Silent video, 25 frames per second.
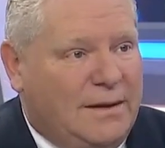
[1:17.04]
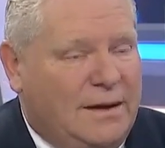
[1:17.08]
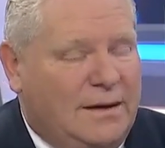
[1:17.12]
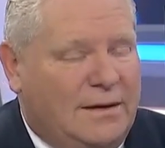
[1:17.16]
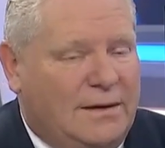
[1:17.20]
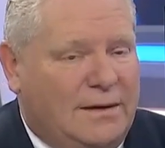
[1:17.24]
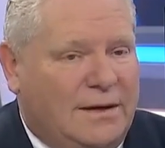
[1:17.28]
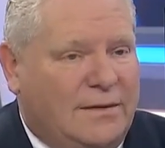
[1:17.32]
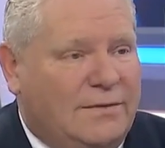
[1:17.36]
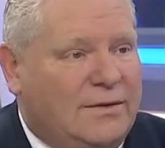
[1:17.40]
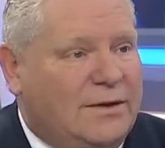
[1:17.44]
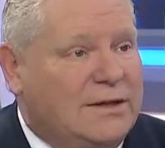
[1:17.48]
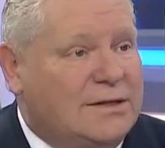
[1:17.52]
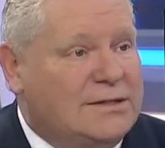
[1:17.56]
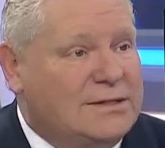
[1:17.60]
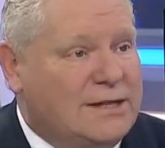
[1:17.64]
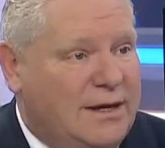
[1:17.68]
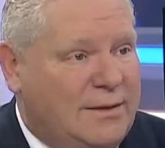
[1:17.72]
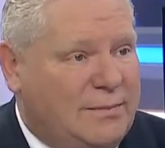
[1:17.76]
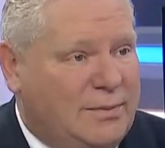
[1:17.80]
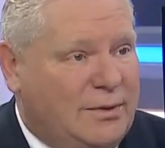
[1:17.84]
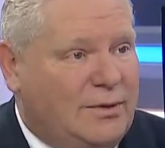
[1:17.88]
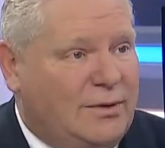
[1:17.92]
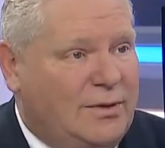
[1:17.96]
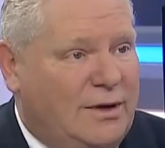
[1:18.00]
I'll give you an
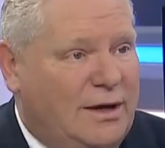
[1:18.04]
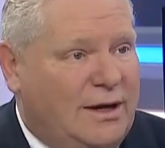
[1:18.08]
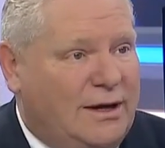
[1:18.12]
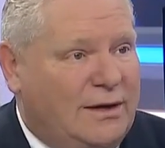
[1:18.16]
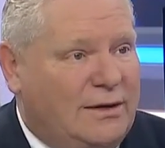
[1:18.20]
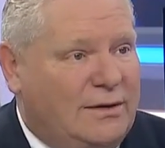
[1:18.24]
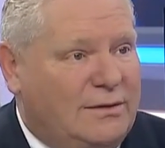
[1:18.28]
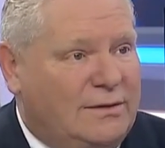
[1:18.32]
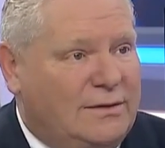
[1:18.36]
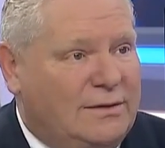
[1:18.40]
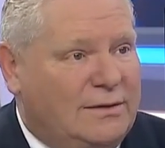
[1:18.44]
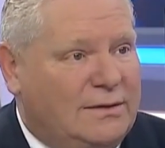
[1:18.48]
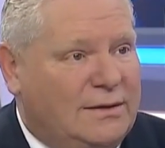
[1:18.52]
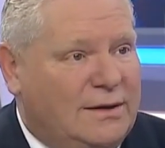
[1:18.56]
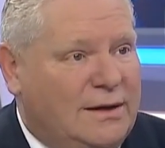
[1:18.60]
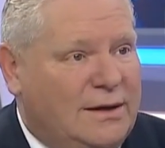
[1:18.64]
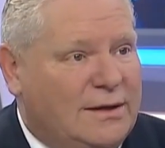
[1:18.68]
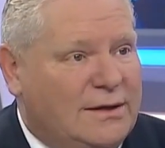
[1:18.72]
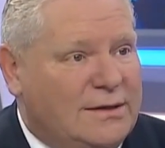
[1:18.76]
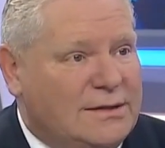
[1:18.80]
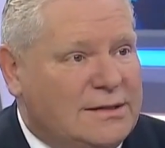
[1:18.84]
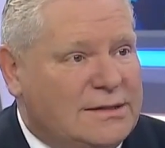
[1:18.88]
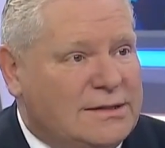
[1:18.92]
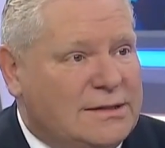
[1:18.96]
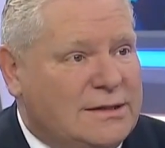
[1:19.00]
example. Ohio
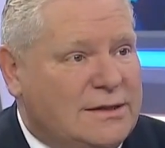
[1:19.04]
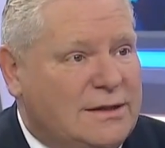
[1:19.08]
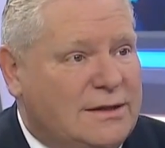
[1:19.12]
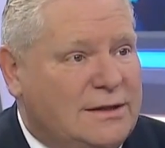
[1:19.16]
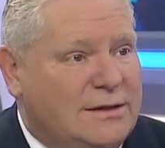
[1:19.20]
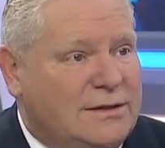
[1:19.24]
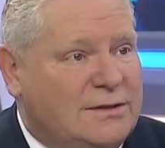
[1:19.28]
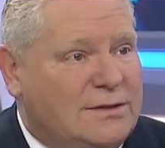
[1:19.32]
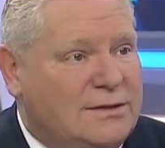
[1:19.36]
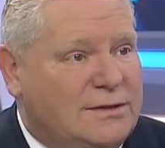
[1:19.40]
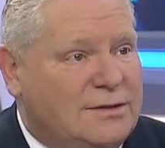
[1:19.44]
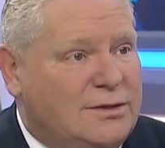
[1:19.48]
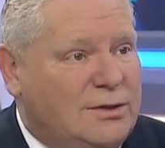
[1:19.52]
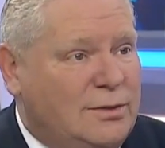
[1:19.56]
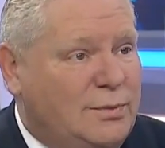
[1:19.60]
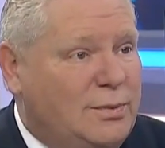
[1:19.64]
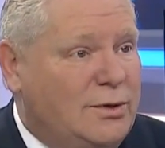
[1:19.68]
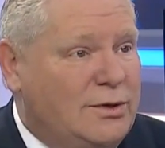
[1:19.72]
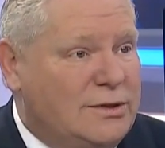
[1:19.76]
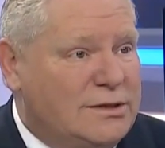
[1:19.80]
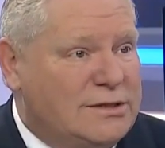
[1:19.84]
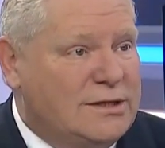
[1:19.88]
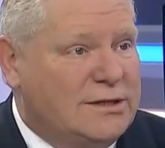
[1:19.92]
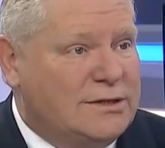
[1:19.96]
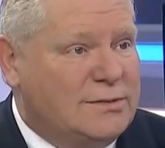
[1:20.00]
has
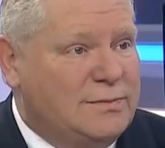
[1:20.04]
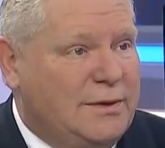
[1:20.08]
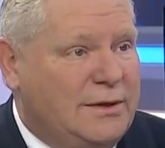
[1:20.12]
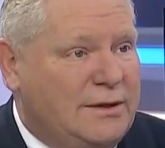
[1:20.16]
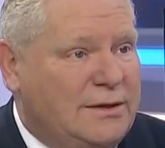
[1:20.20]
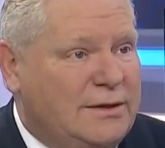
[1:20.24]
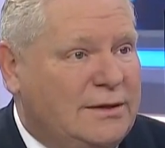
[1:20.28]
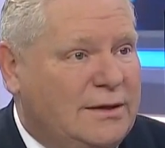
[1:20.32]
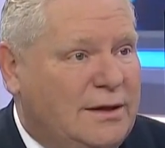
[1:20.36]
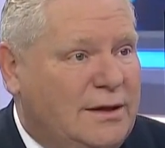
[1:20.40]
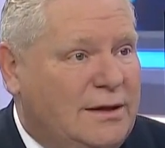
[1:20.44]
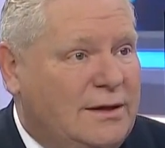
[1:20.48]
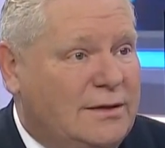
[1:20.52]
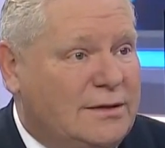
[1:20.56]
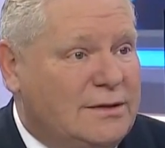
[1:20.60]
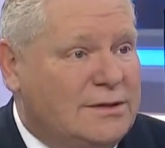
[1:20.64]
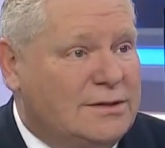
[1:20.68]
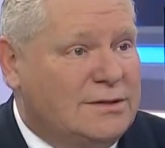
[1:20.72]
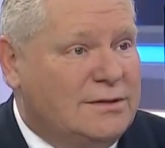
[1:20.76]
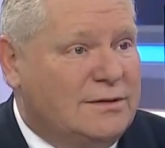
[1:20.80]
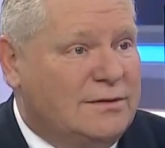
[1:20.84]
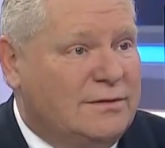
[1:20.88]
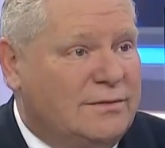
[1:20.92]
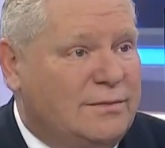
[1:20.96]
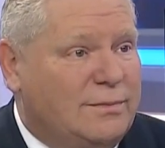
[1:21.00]
$2.6 billion
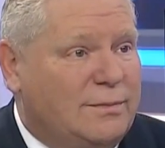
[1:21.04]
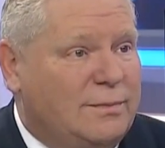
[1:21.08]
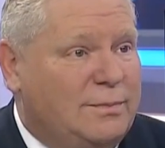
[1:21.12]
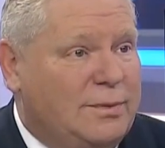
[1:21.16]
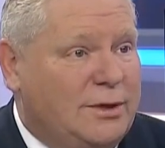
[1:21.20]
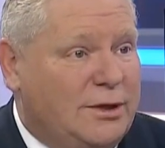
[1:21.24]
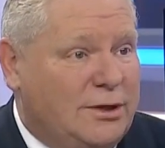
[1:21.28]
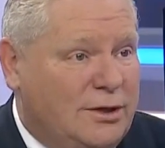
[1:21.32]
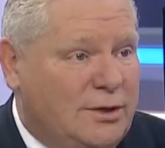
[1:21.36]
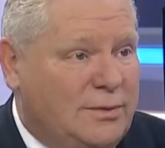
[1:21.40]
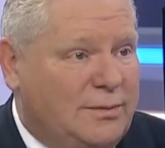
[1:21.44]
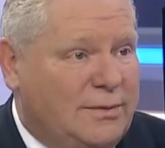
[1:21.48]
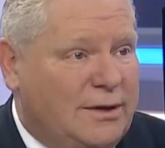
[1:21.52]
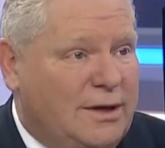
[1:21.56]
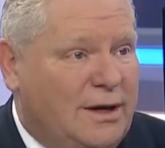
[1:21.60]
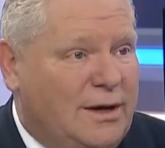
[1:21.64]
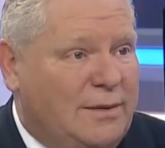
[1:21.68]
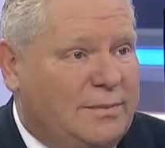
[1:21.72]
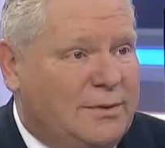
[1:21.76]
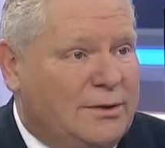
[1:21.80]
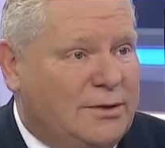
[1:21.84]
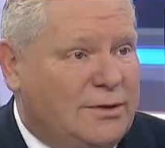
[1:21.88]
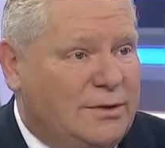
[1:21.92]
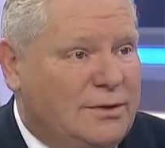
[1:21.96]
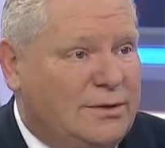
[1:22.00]
of procurement
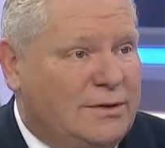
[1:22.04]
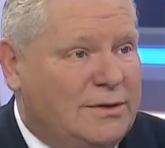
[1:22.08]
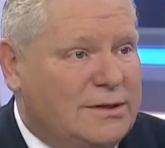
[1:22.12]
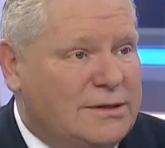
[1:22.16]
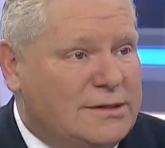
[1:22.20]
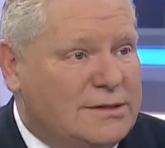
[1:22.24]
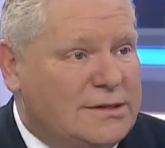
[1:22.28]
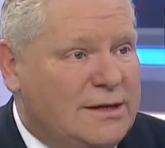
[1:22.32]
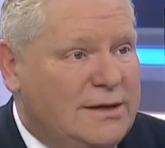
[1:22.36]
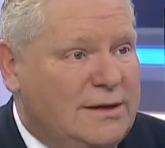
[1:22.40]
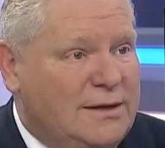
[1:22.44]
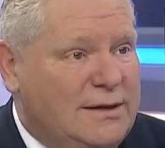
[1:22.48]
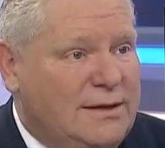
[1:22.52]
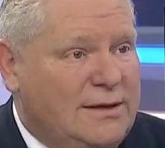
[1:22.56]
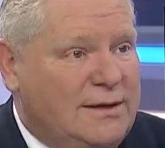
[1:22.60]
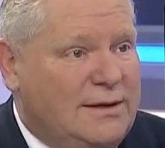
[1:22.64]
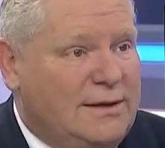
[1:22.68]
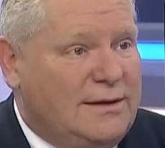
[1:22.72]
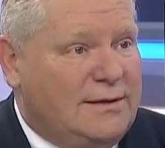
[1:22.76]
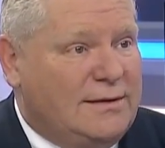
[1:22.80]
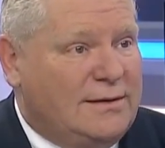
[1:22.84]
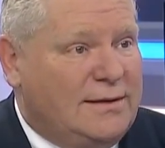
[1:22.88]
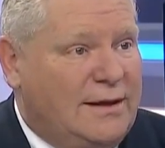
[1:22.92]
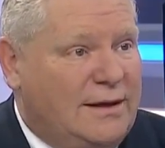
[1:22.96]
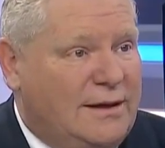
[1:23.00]
opportunities
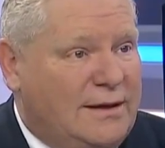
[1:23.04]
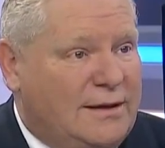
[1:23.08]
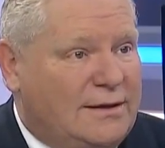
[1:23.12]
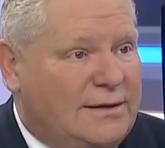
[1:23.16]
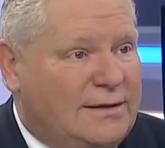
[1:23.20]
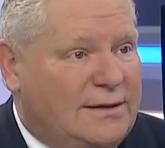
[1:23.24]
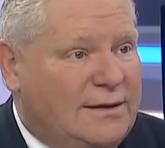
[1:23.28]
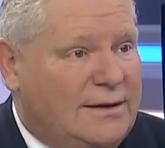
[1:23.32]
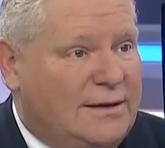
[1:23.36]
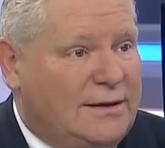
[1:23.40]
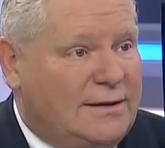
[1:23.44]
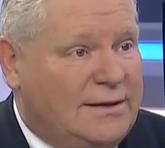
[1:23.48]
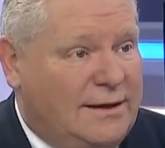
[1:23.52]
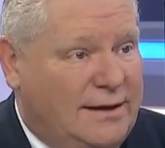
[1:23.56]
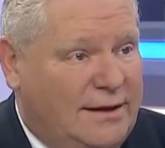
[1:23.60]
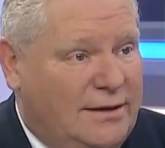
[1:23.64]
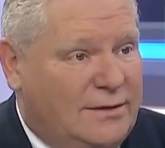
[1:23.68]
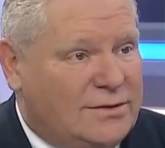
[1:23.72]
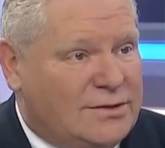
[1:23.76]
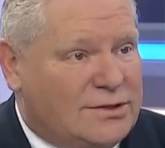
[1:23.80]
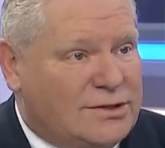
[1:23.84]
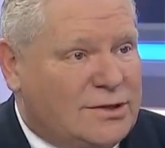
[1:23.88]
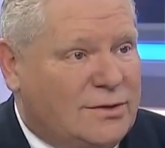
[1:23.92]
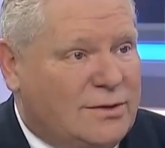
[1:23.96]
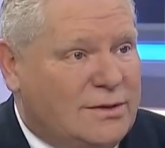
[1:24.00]
that they
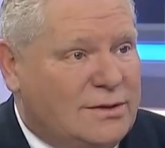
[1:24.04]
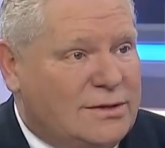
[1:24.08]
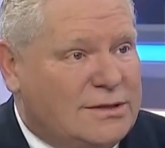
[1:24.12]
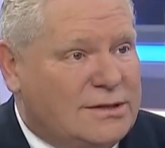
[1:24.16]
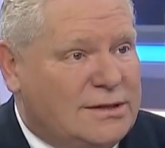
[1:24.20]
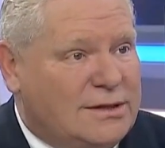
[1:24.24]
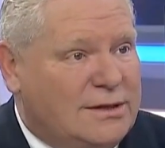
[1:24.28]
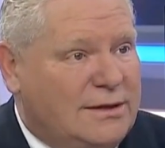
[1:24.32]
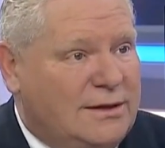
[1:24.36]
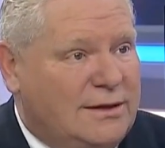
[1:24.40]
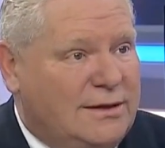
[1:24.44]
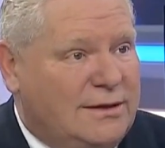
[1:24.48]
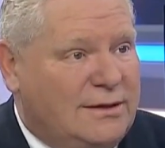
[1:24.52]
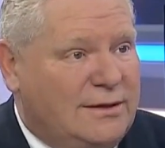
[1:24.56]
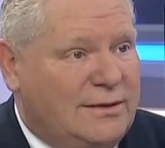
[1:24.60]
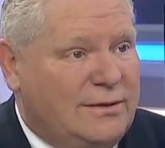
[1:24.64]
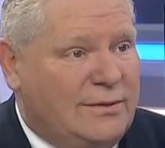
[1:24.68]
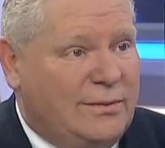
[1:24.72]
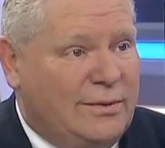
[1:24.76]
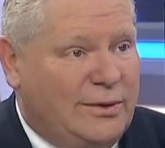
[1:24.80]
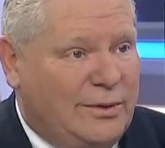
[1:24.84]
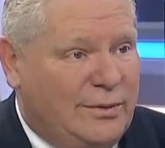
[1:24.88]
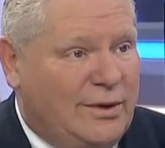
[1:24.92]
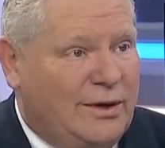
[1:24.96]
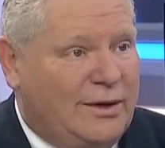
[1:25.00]
outsourced, and
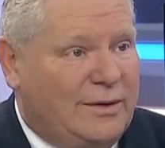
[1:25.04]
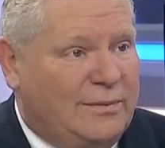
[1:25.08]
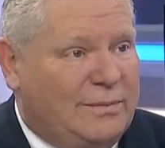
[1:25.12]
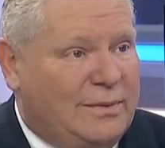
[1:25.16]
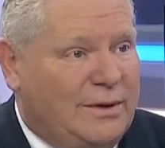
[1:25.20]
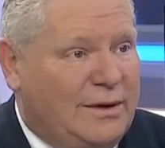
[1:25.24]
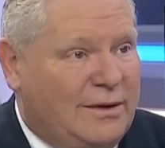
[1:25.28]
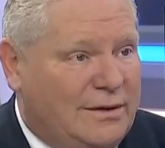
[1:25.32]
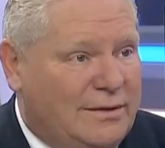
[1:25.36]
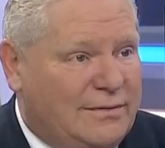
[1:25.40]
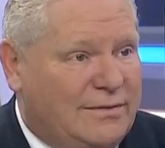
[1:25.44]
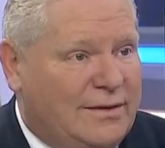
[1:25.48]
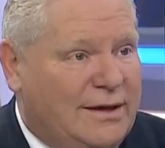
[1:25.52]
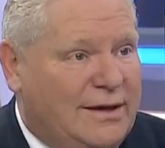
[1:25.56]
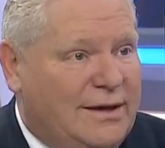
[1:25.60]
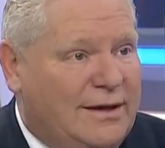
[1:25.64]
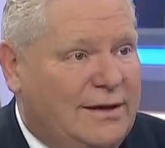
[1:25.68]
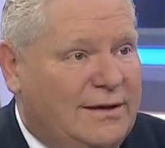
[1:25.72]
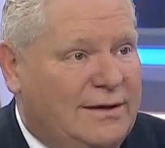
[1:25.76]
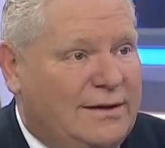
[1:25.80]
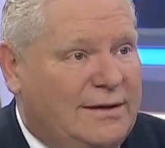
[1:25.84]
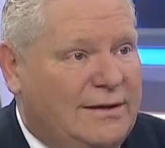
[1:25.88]
we want part of that.